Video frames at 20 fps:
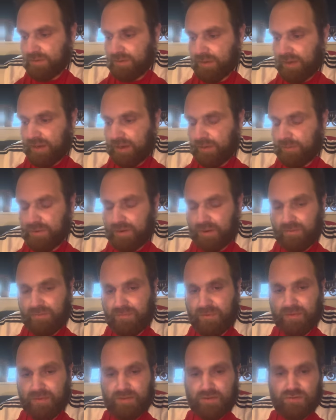How would it
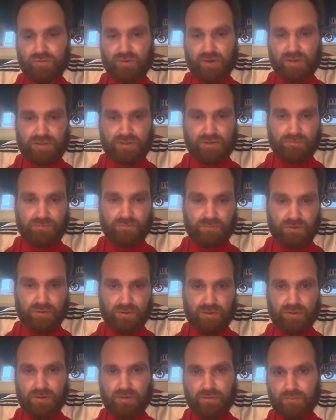affect the dressing
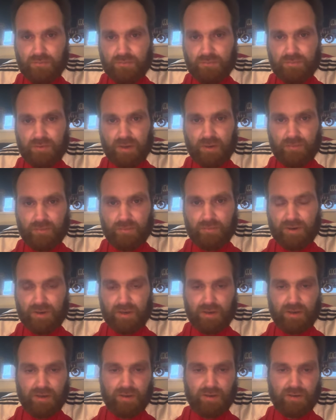room? Blah blah
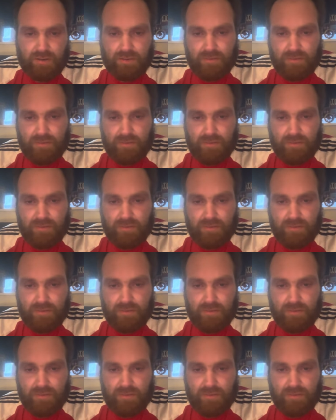blah.